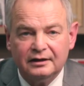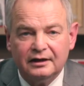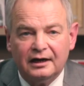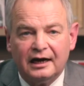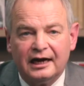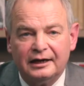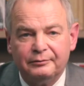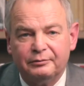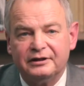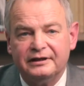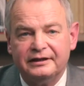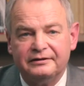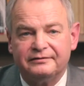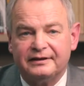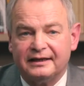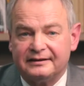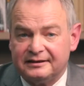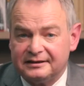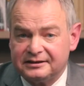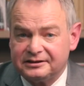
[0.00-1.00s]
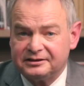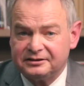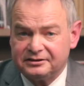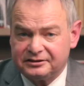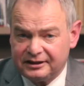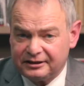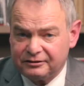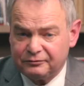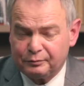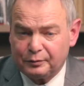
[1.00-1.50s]
I believe that this
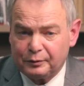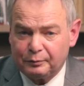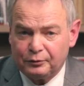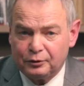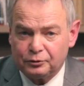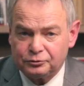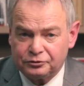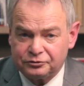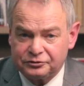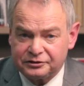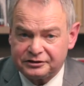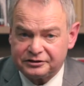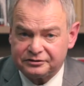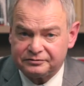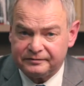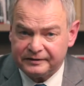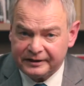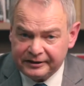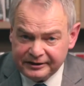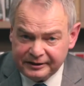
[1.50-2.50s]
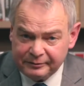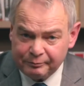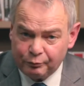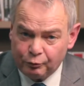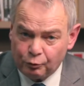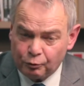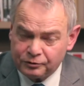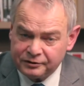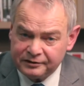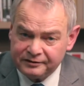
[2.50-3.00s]
set of proposals is very
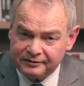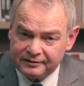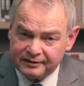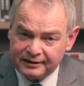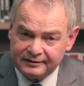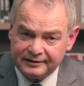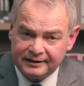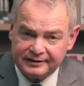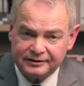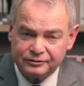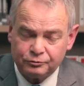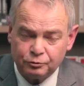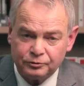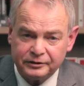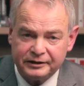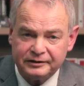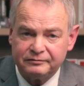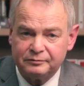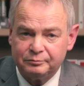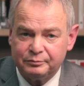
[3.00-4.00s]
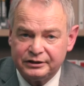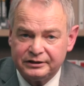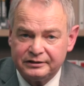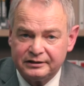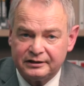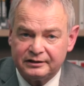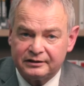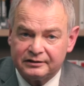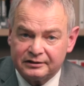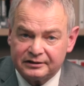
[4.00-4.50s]
important and that it could even be
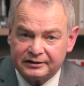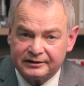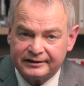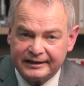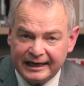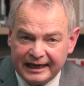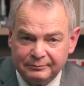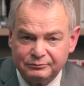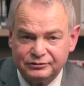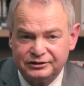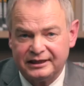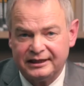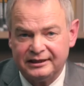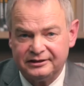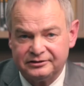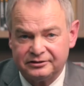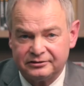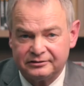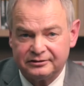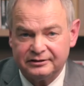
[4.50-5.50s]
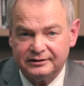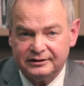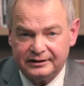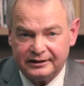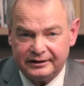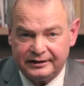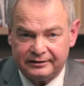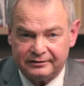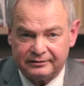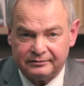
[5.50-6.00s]
a game changer
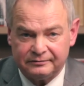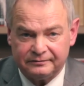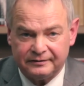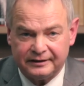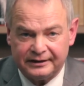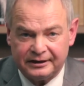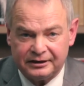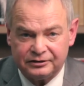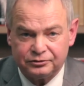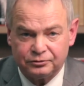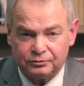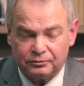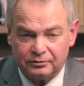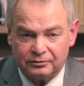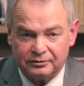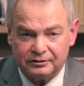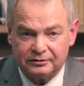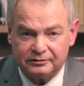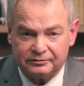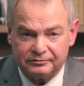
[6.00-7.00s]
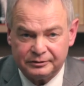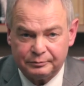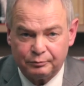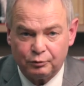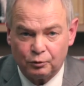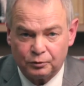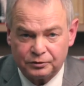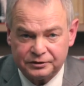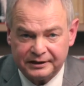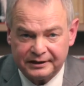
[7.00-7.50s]
in financial
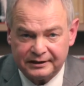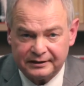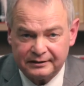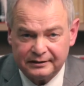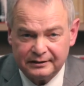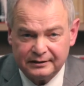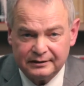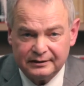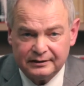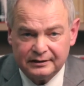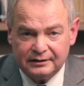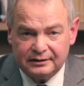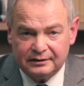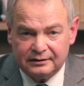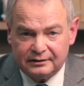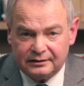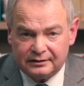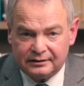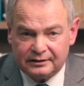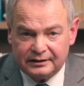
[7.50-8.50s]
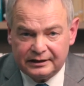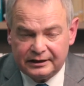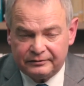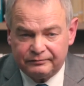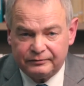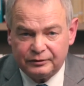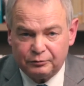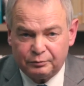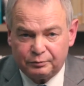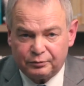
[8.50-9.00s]
reporting. It
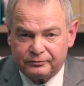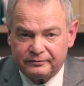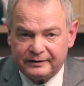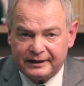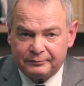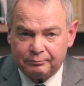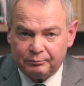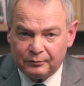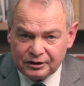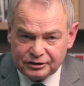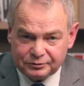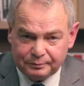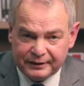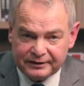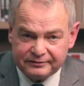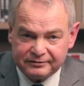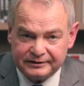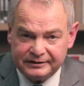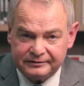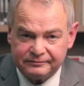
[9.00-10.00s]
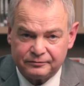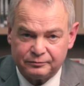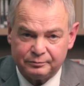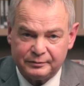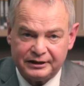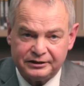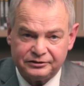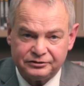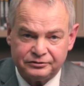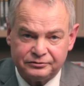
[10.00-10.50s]
will provide much better
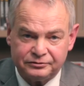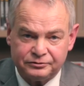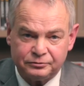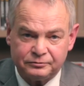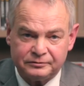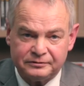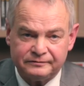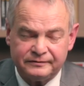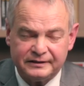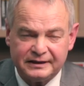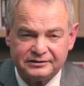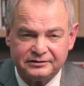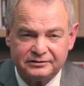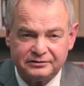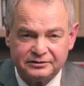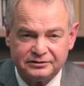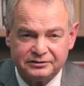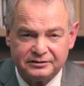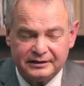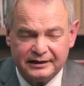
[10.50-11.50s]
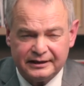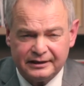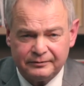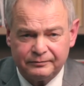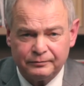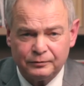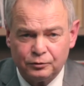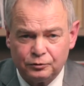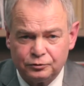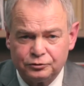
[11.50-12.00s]
information to investors and it
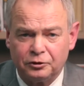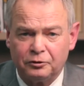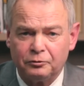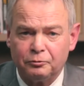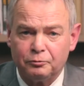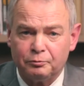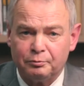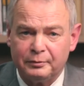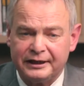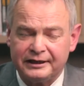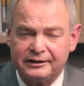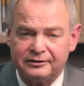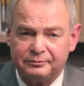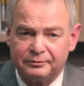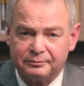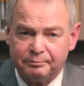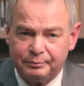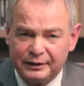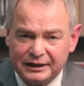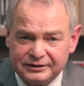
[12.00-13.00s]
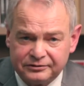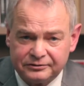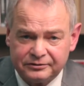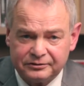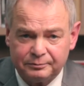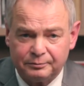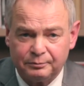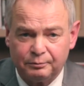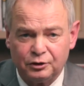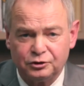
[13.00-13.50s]
will also make it better
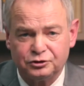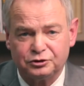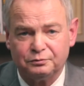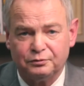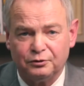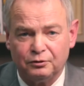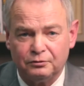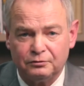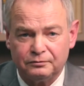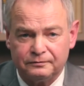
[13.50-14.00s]
possible